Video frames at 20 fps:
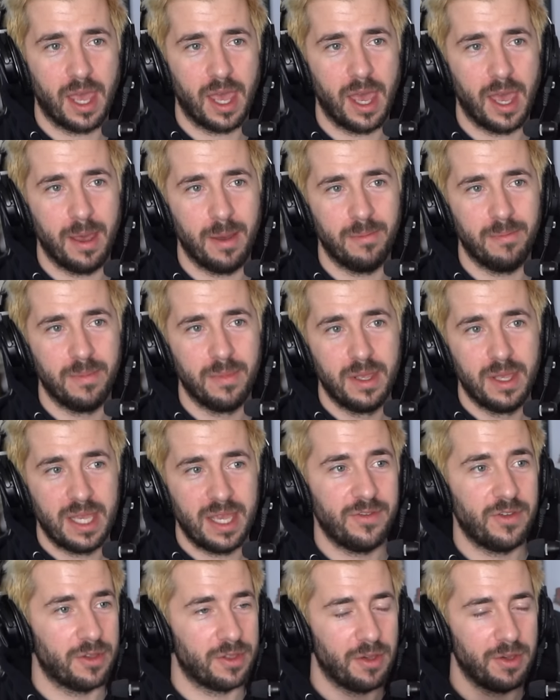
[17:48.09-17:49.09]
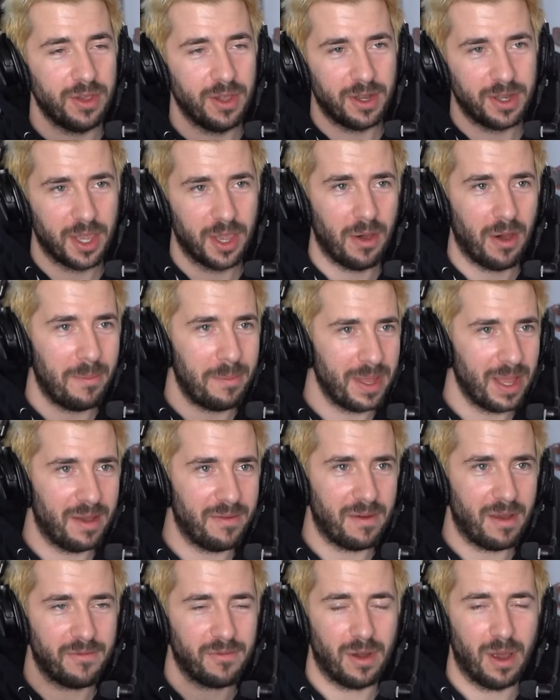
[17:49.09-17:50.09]
Um, if you don't know, you all know. I mean,
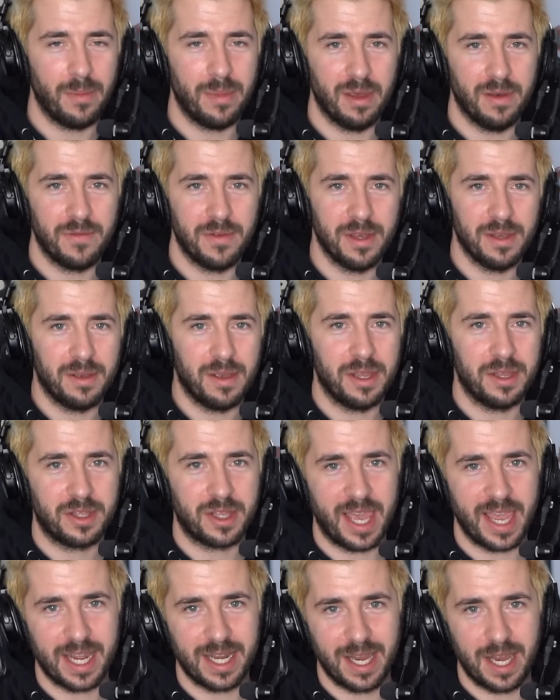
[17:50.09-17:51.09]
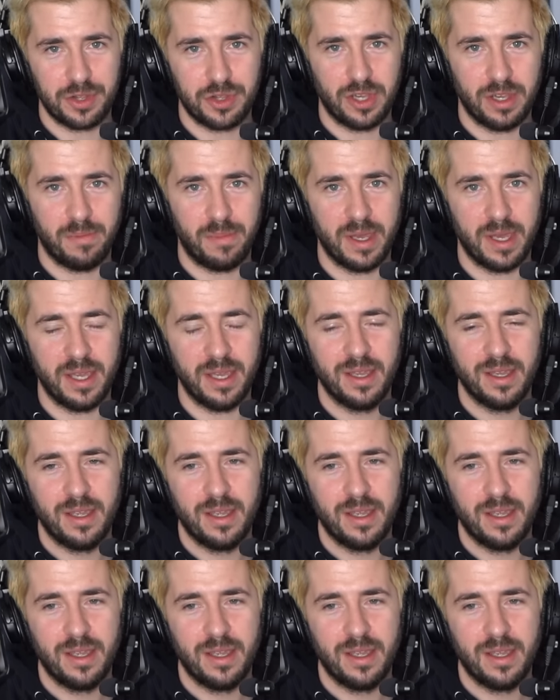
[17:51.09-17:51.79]
I've, I've got a bit of a, a stake in SGP.